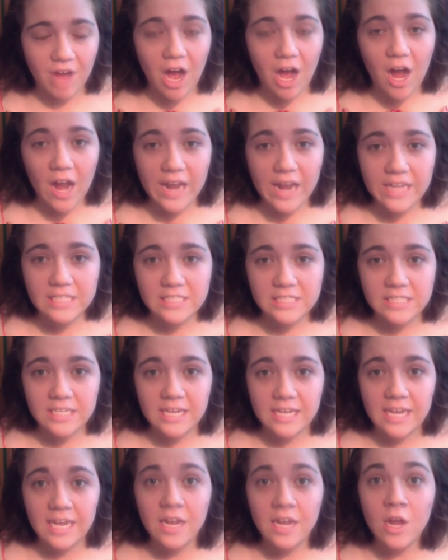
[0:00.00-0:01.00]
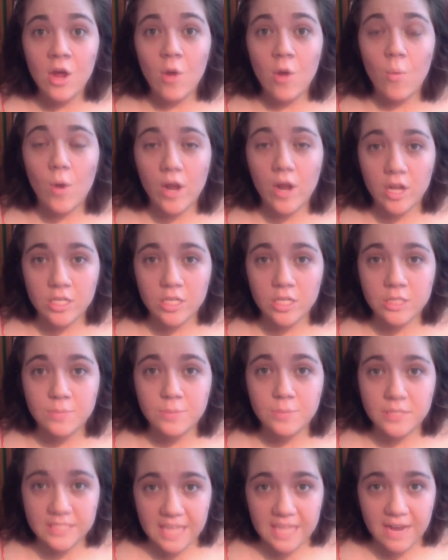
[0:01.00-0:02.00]
honestly
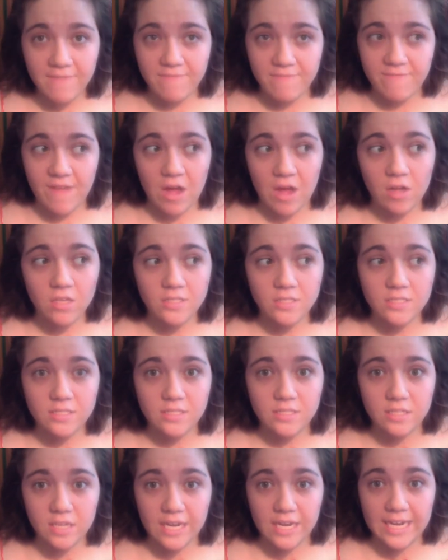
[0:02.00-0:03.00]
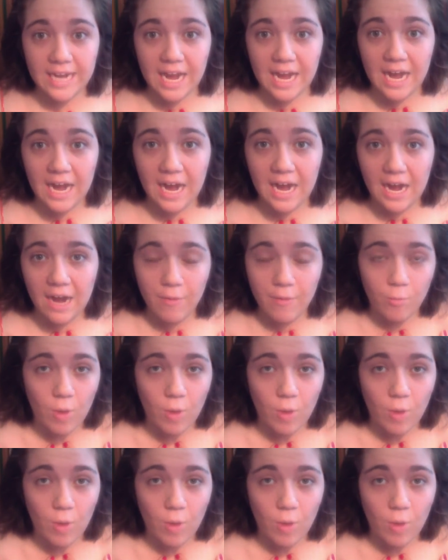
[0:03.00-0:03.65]
100% felt like I